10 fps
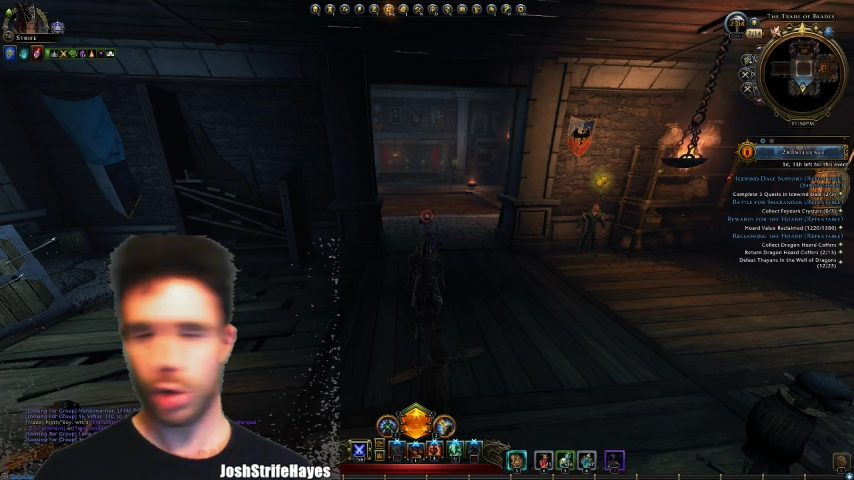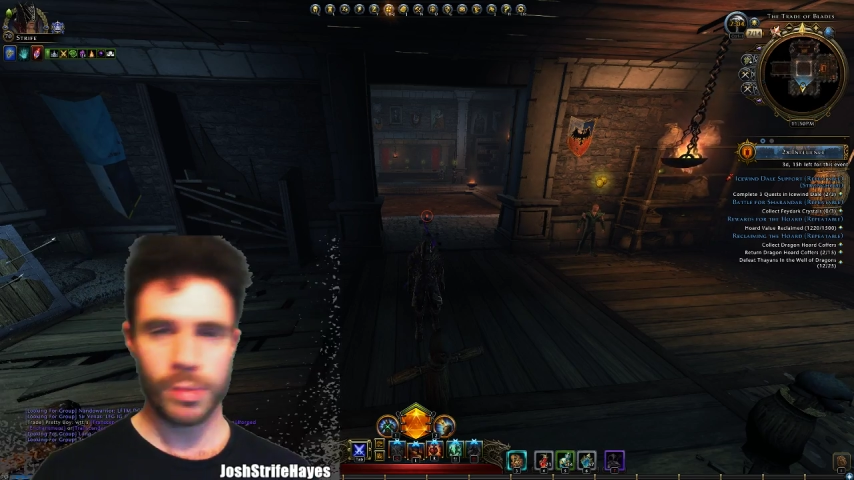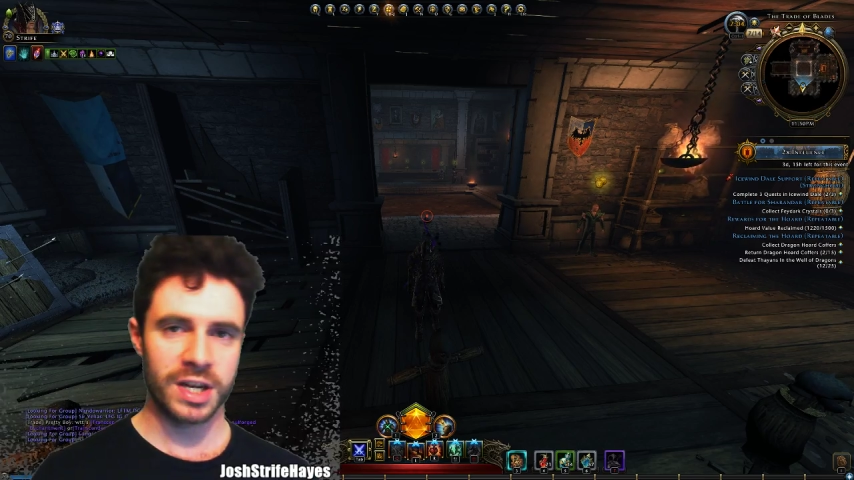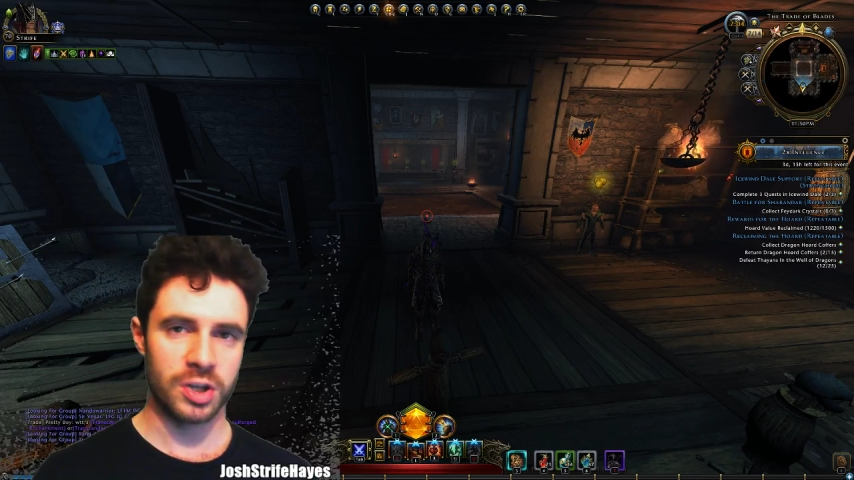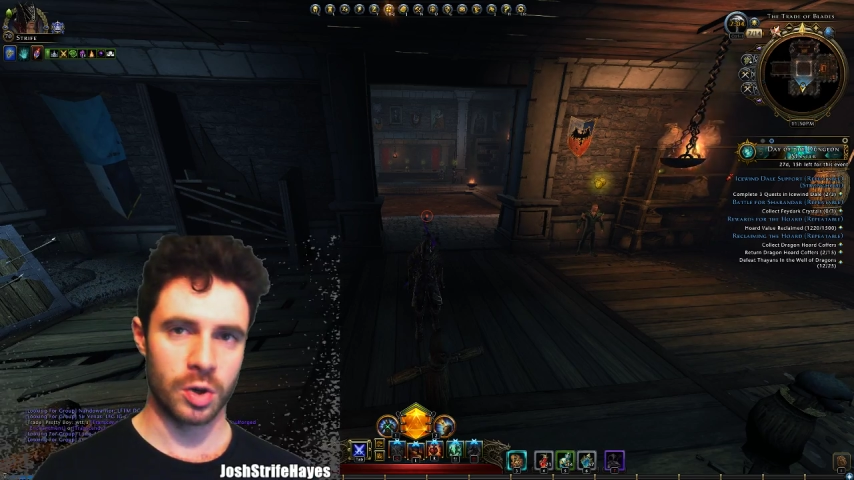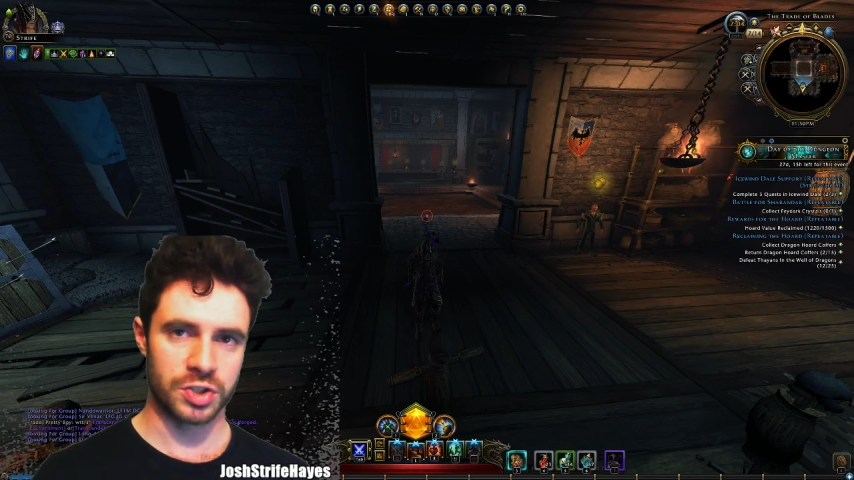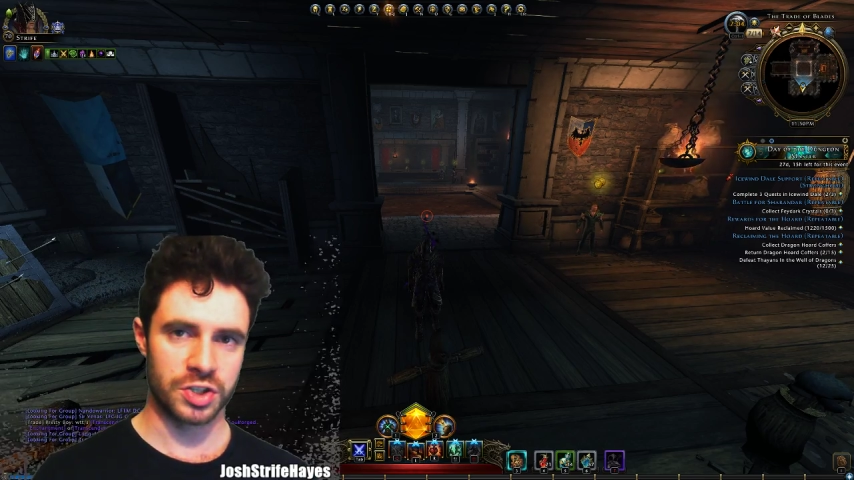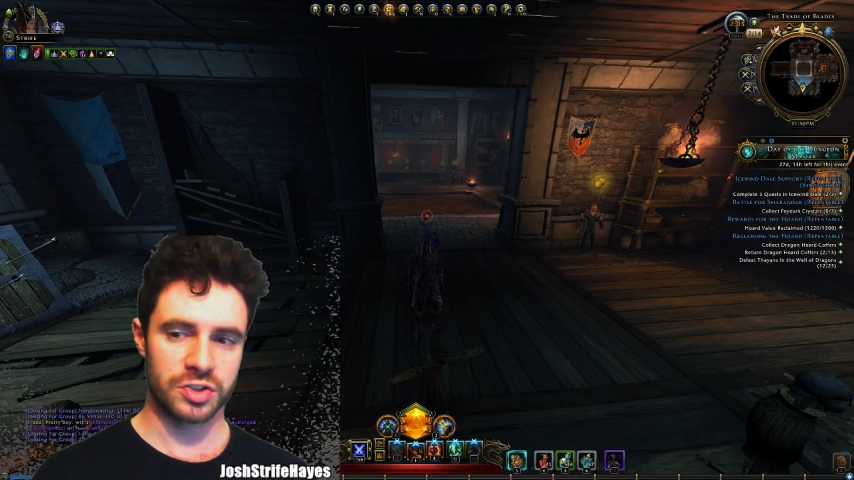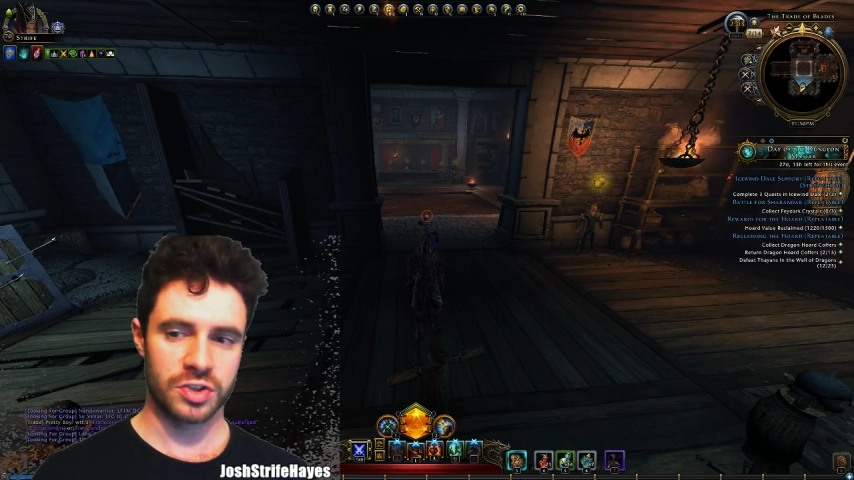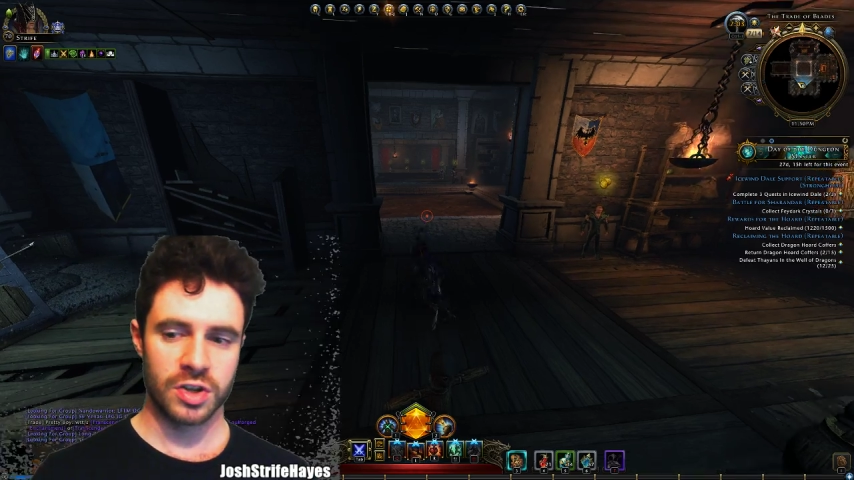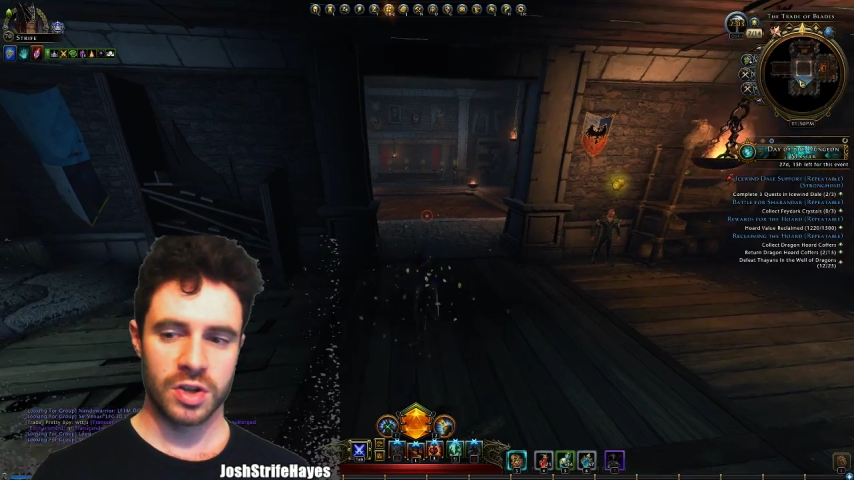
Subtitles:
many dodges.